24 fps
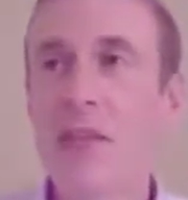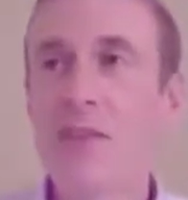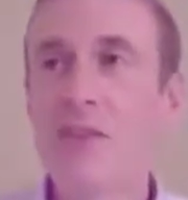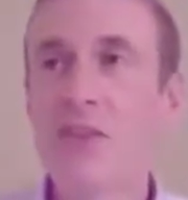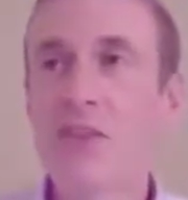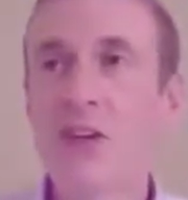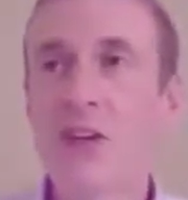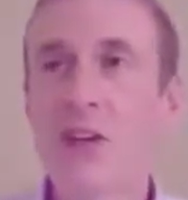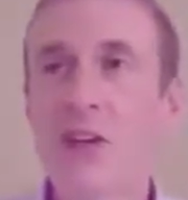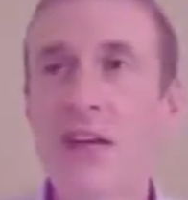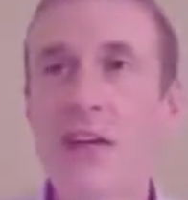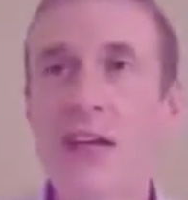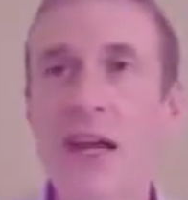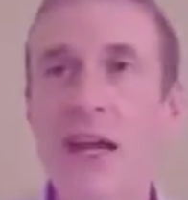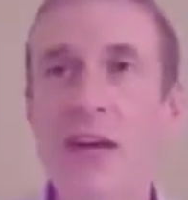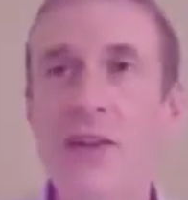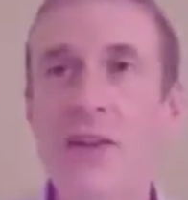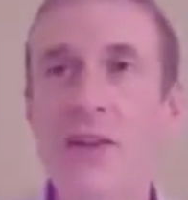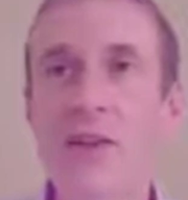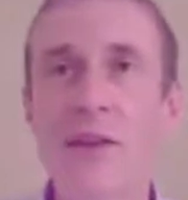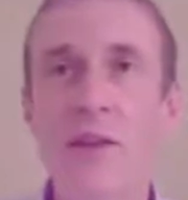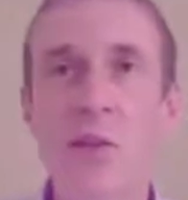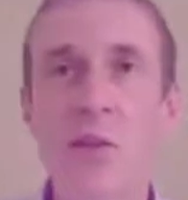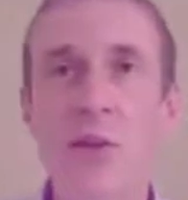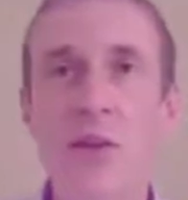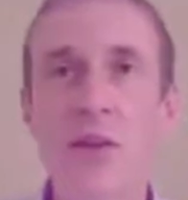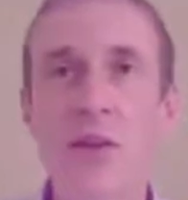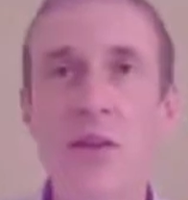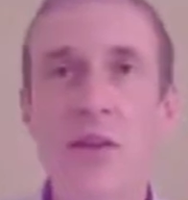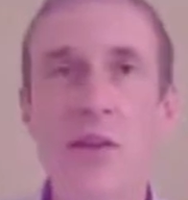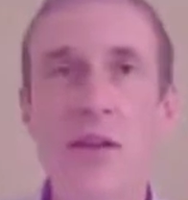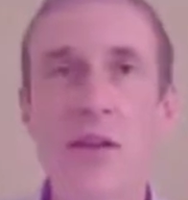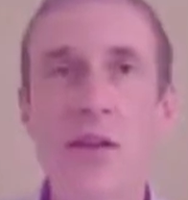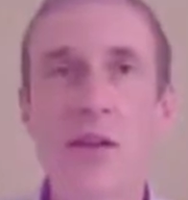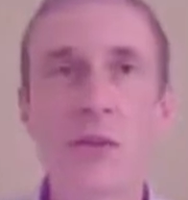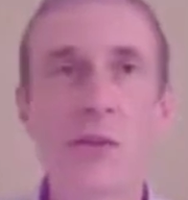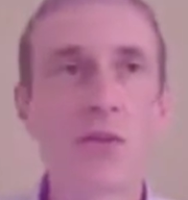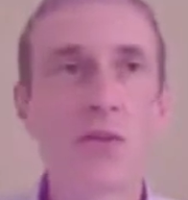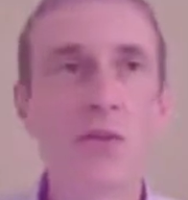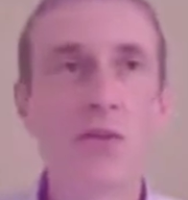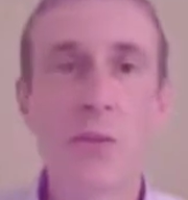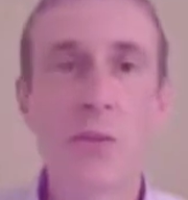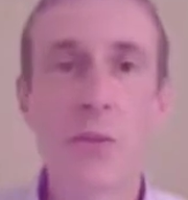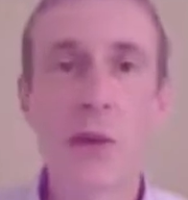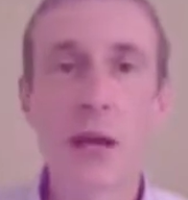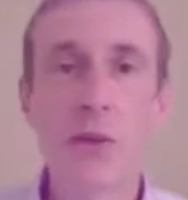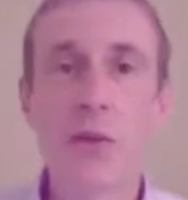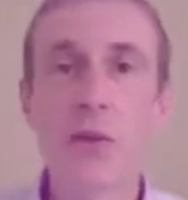and started out then with it
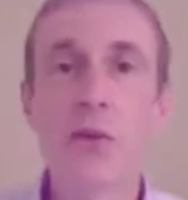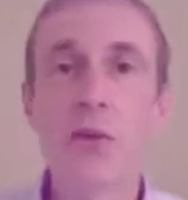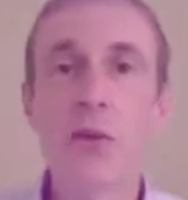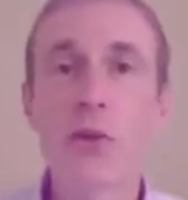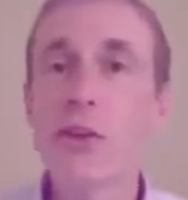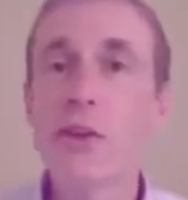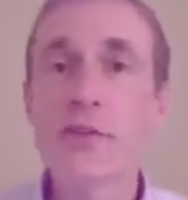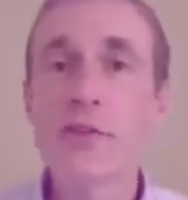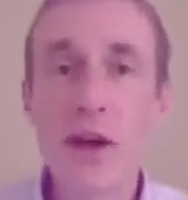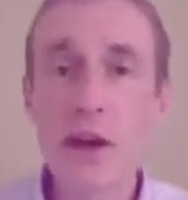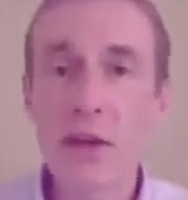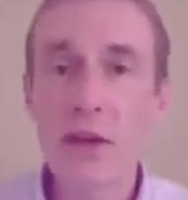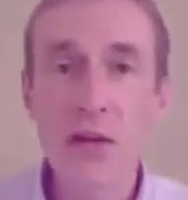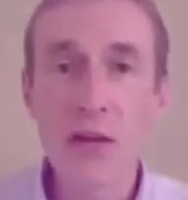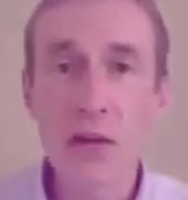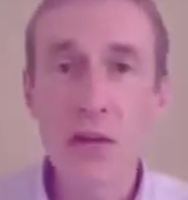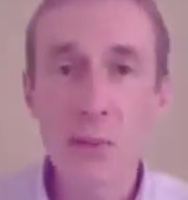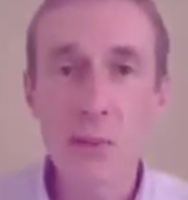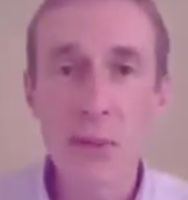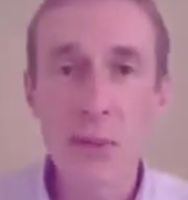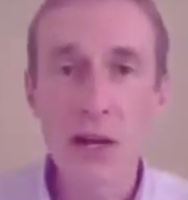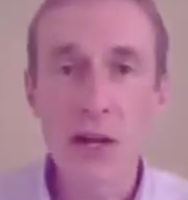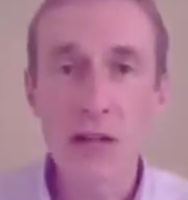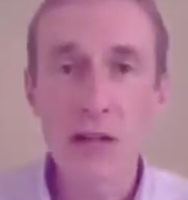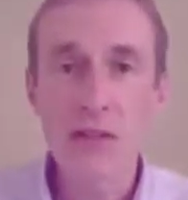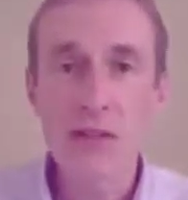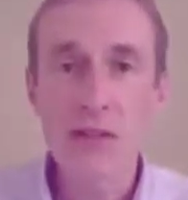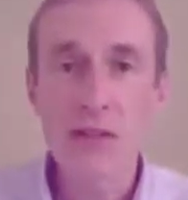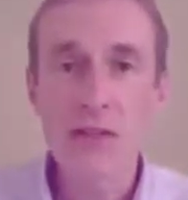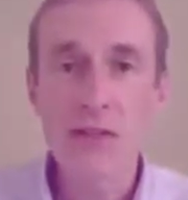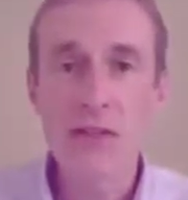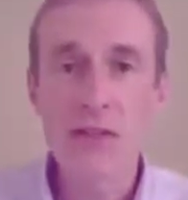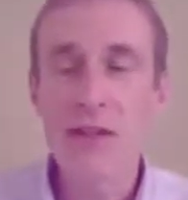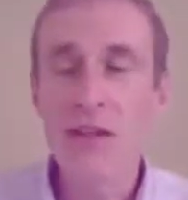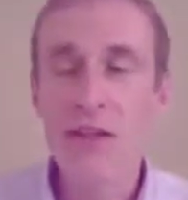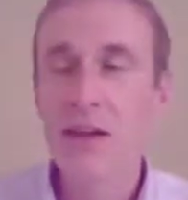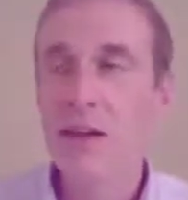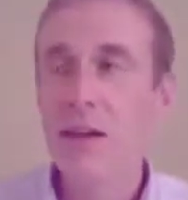was about $3,500 bucks.